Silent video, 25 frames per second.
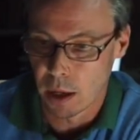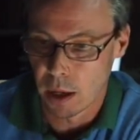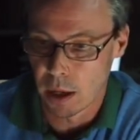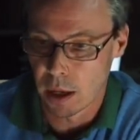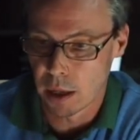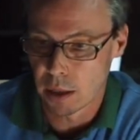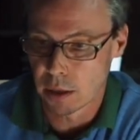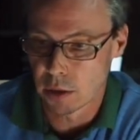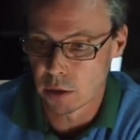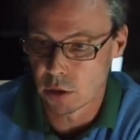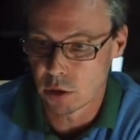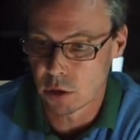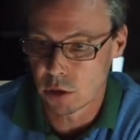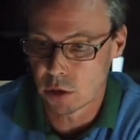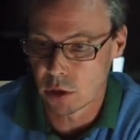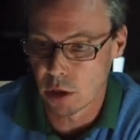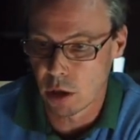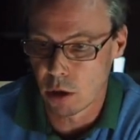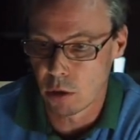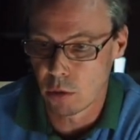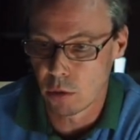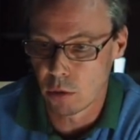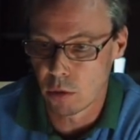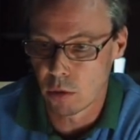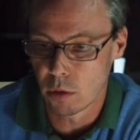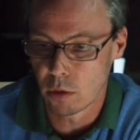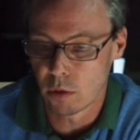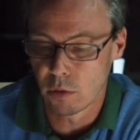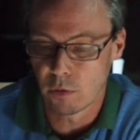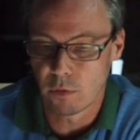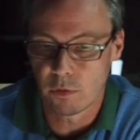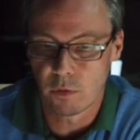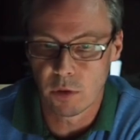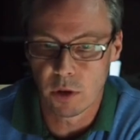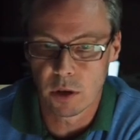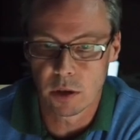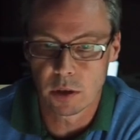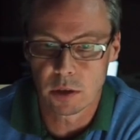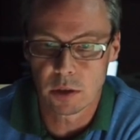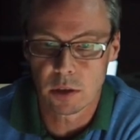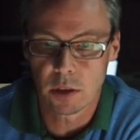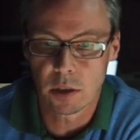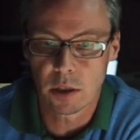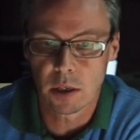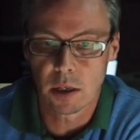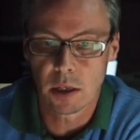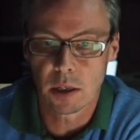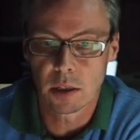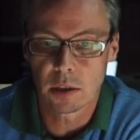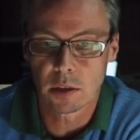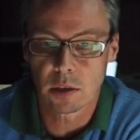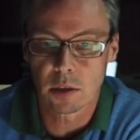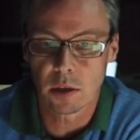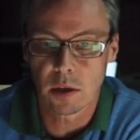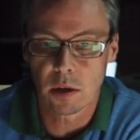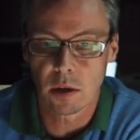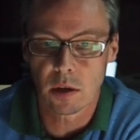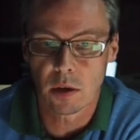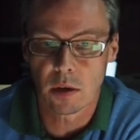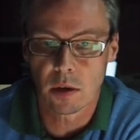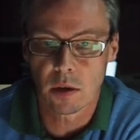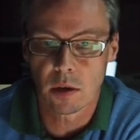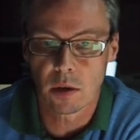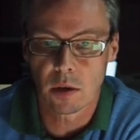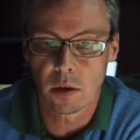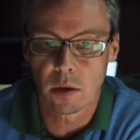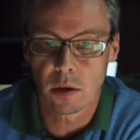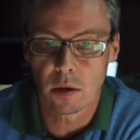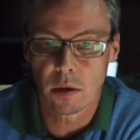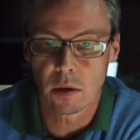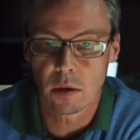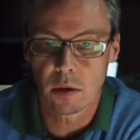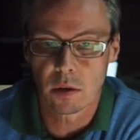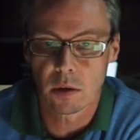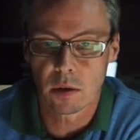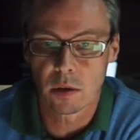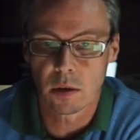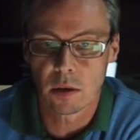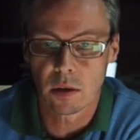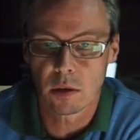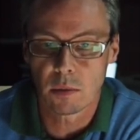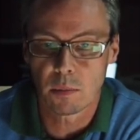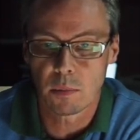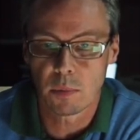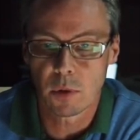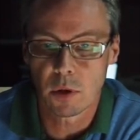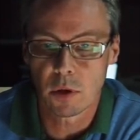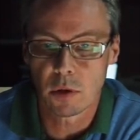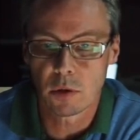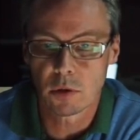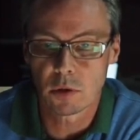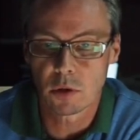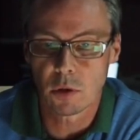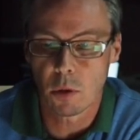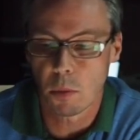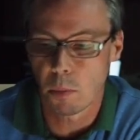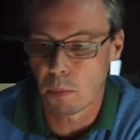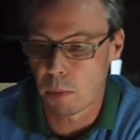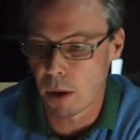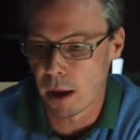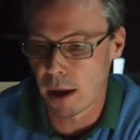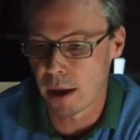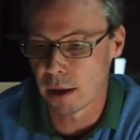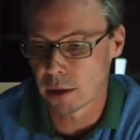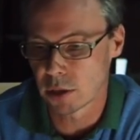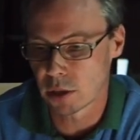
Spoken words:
And so the first thing is, the blue's not